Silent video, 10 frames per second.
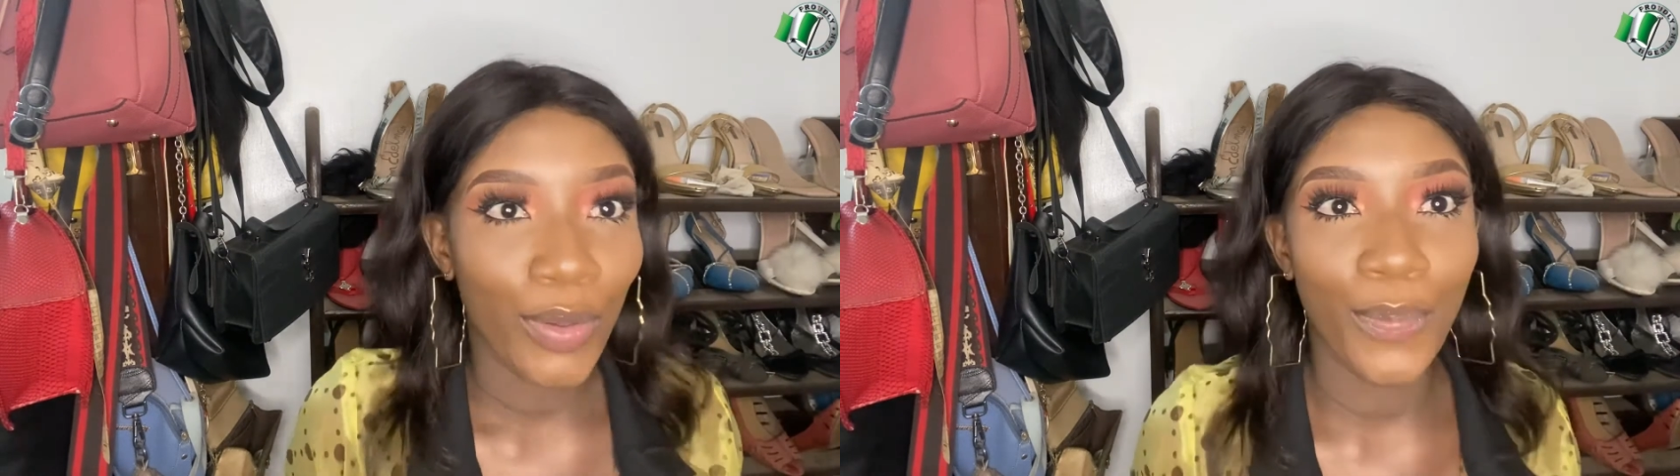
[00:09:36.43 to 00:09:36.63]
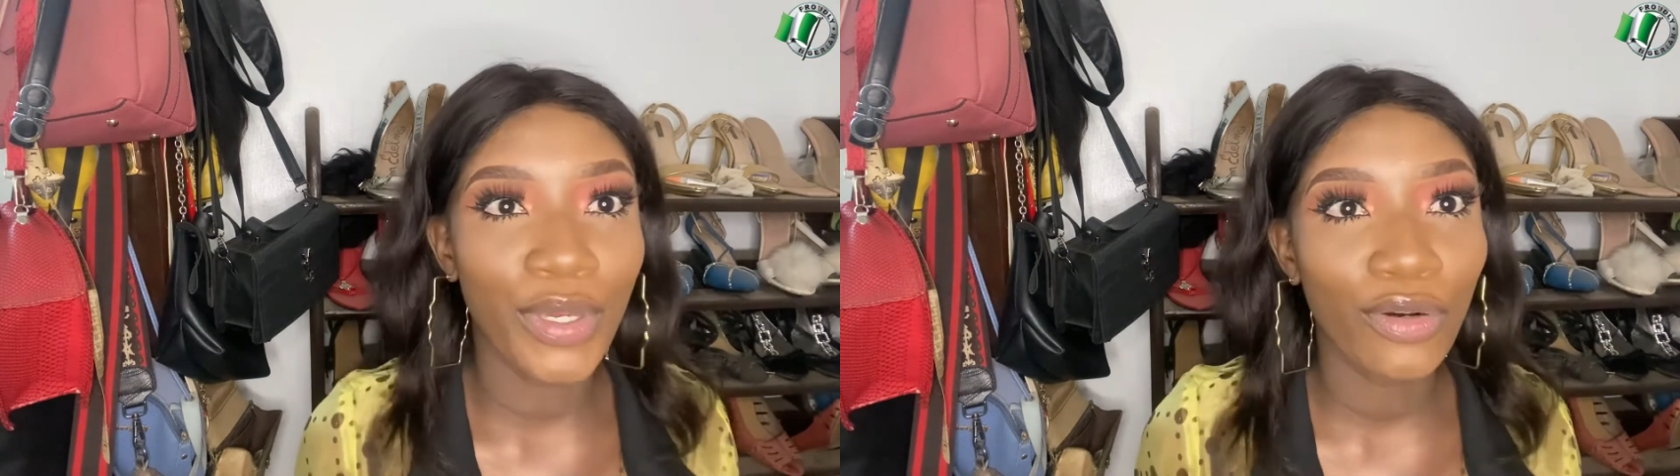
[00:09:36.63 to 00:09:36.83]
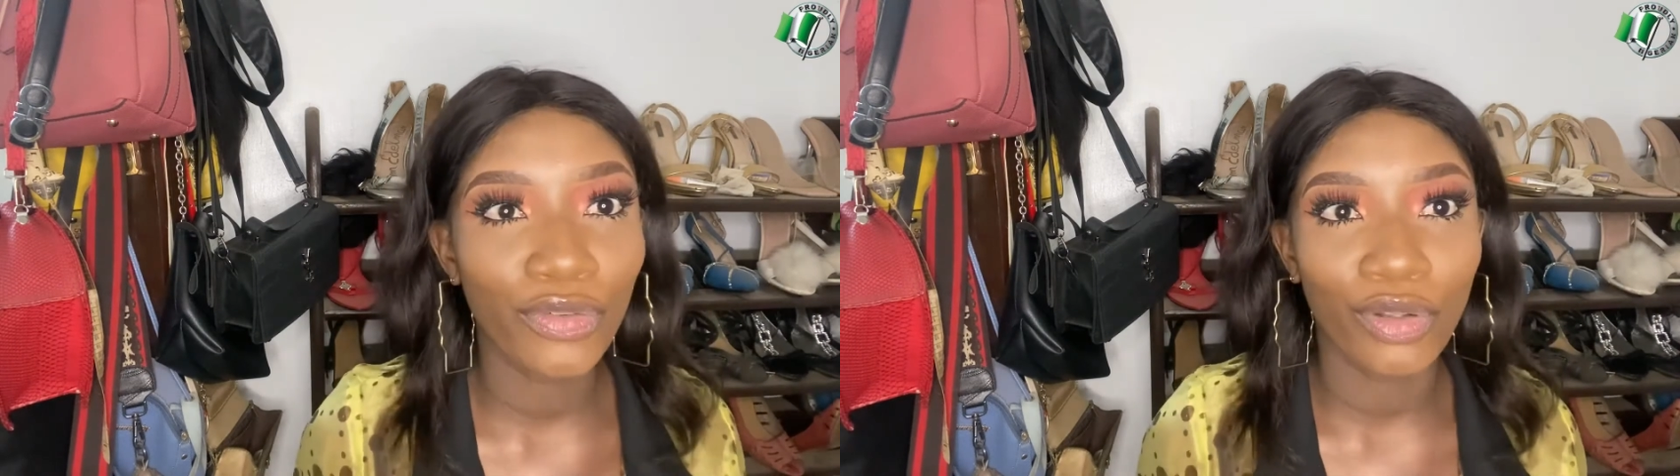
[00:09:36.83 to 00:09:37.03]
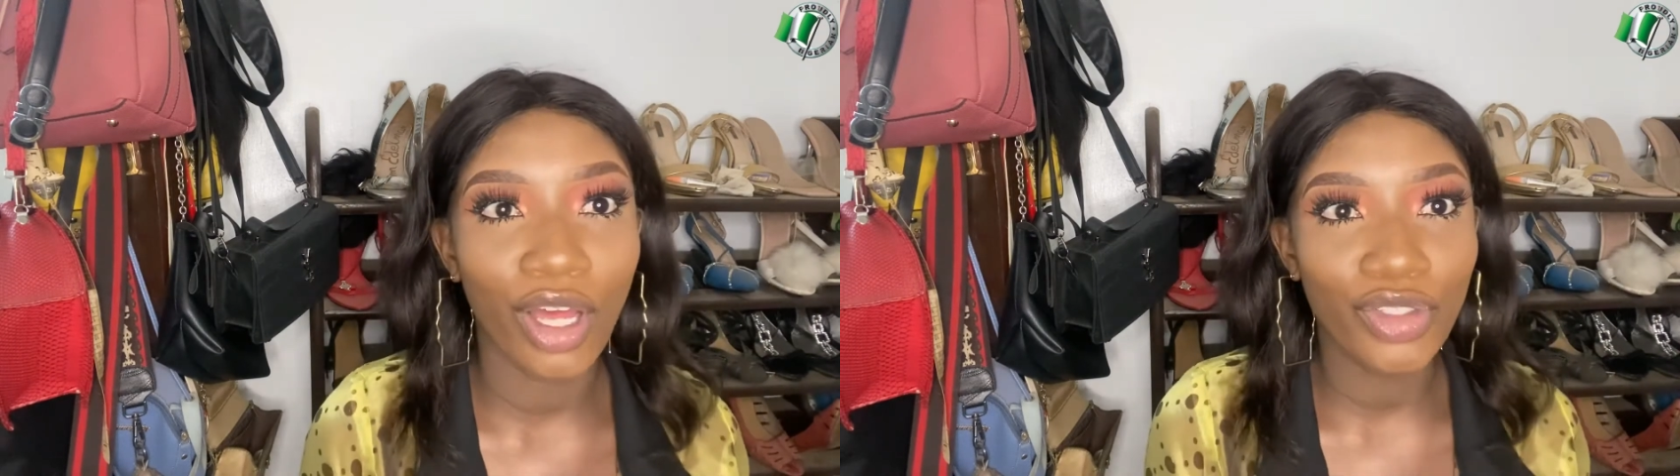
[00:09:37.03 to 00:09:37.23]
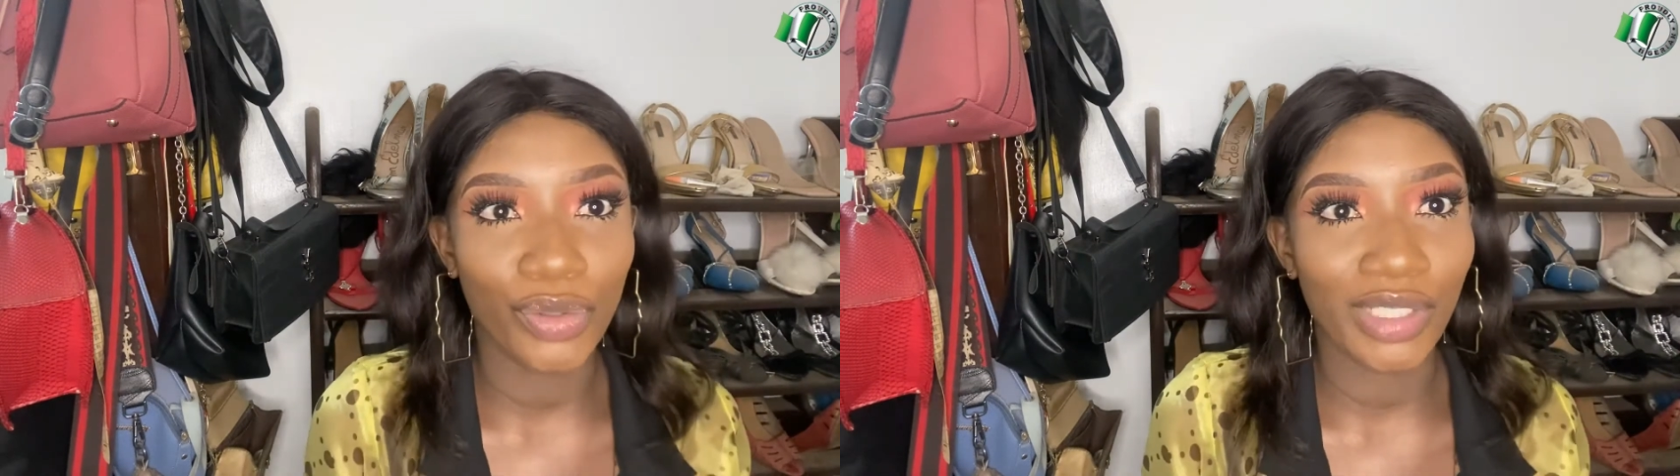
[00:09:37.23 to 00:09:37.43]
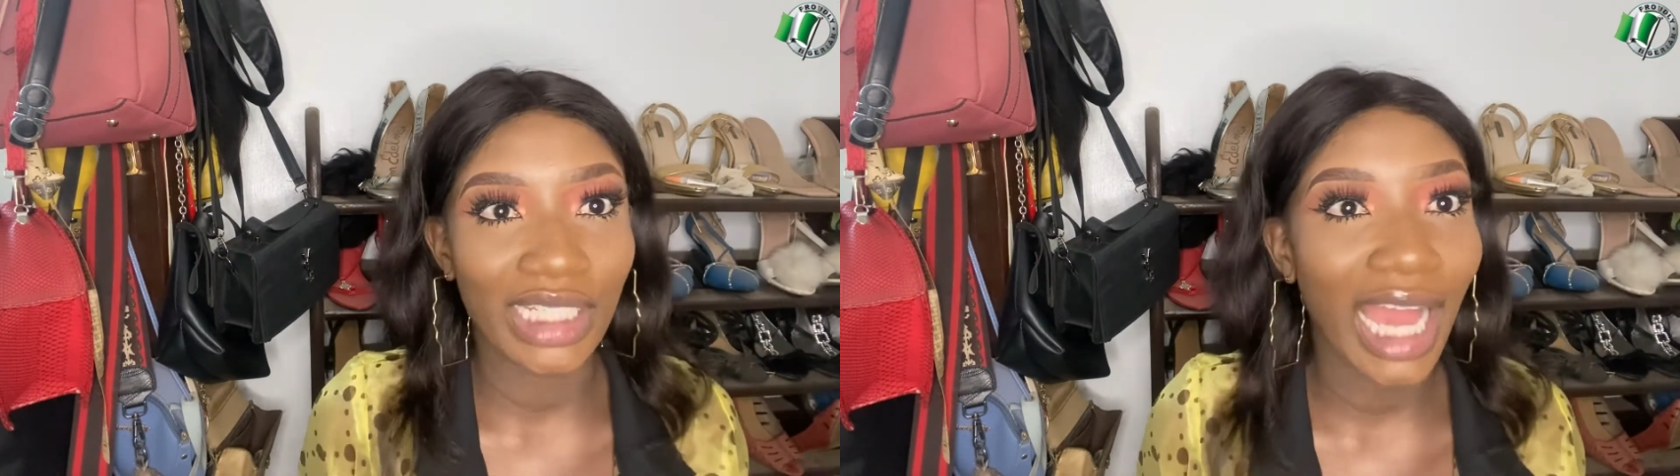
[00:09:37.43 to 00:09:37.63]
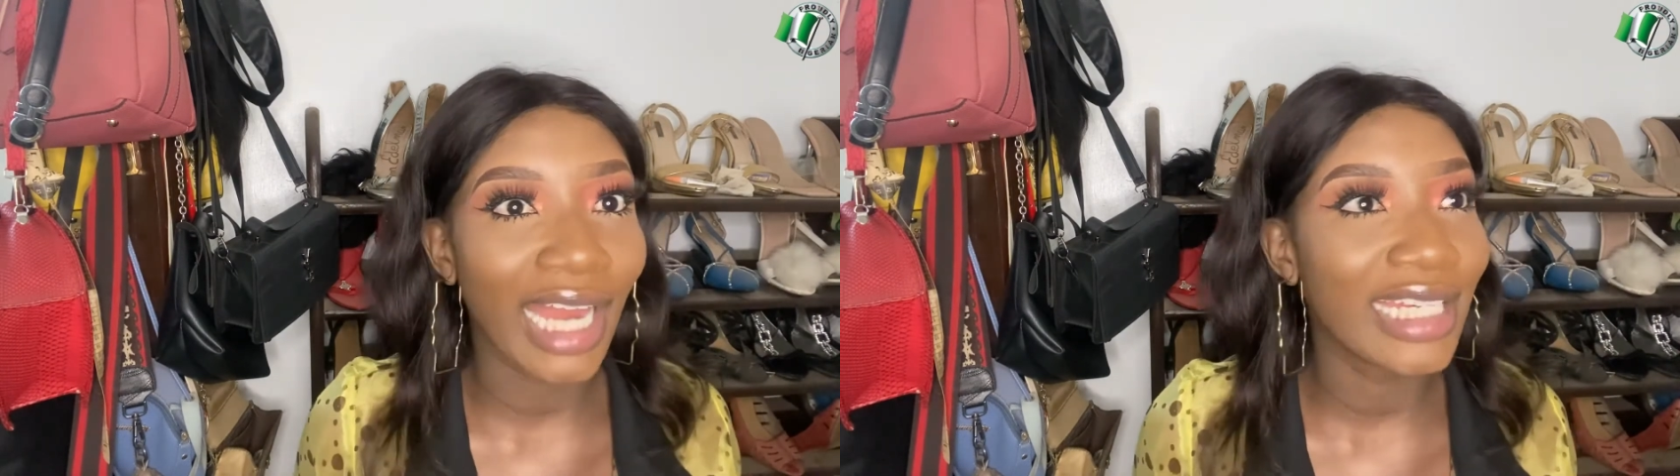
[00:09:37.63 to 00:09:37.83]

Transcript: beautiful lingerie and